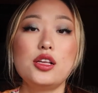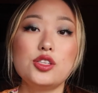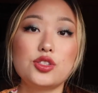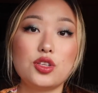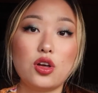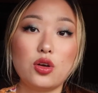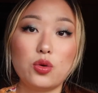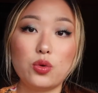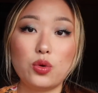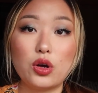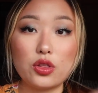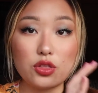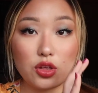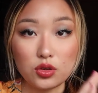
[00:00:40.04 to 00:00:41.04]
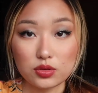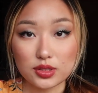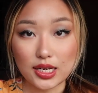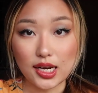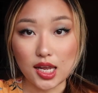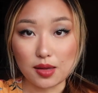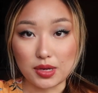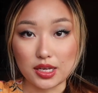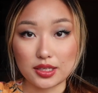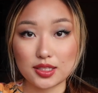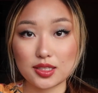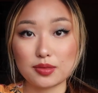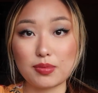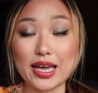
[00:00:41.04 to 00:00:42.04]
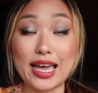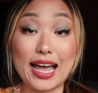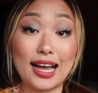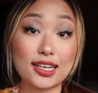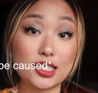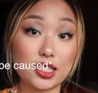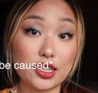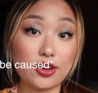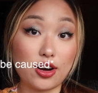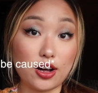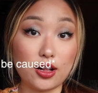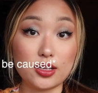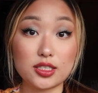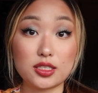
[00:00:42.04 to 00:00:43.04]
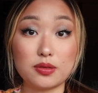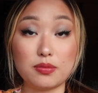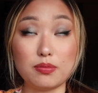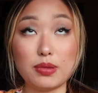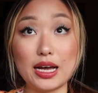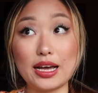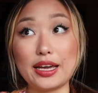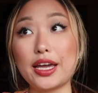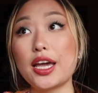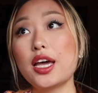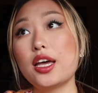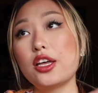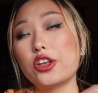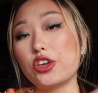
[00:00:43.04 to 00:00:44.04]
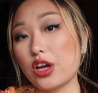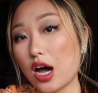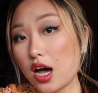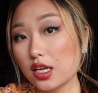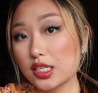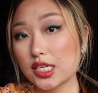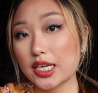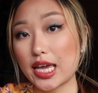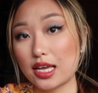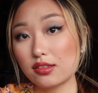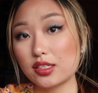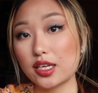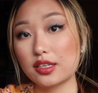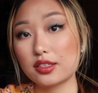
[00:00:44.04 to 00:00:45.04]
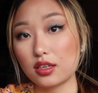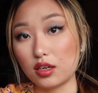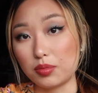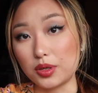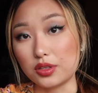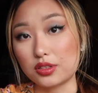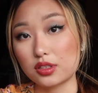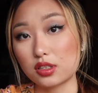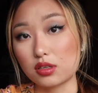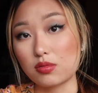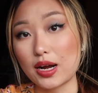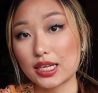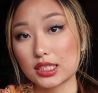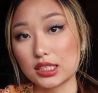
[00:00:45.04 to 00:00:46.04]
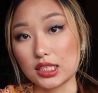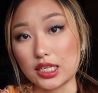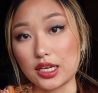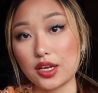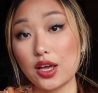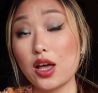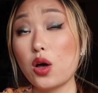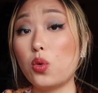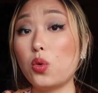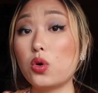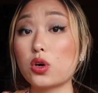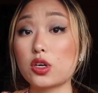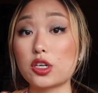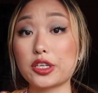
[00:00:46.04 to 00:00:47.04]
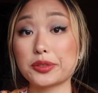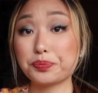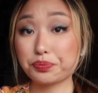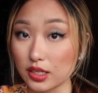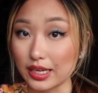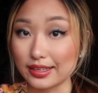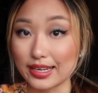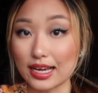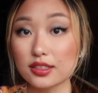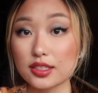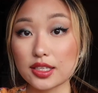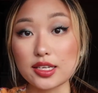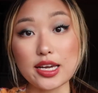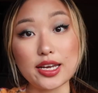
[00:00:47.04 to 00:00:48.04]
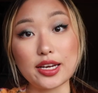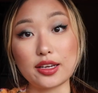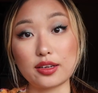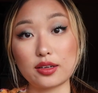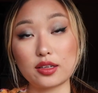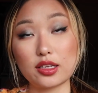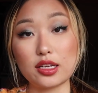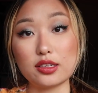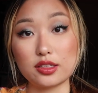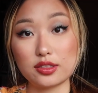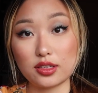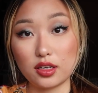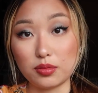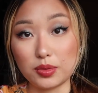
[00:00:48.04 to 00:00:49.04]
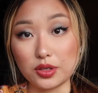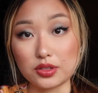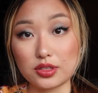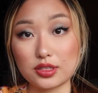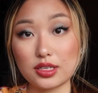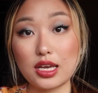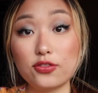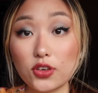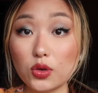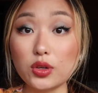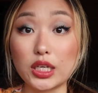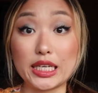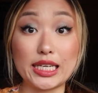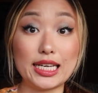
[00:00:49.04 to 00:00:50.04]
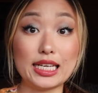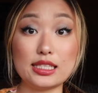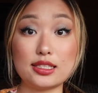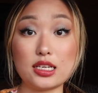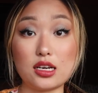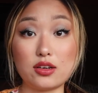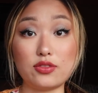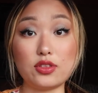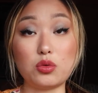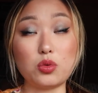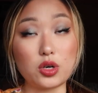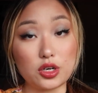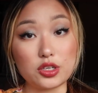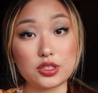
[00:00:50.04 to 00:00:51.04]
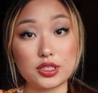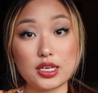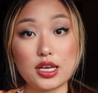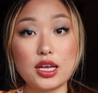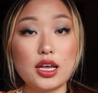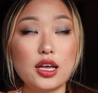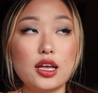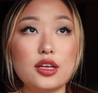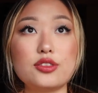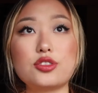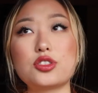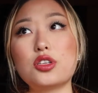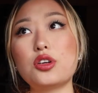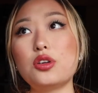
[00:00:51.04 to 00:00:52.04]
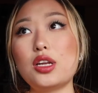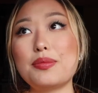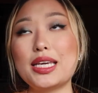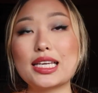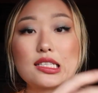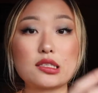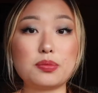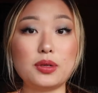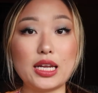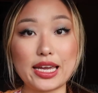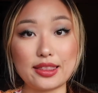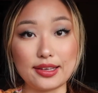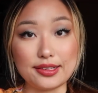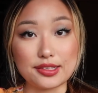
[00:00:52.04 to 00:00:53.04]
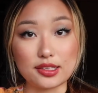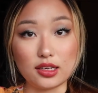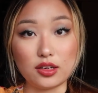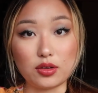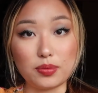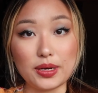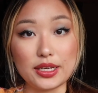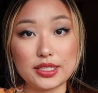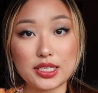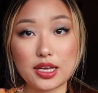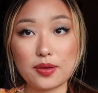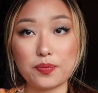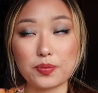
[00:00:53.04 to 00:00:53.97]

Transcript: So those dilemmas might actually caused by not counting syllables correctly or enunciating in syllables fully instead of the words. So let me explain this a little bit.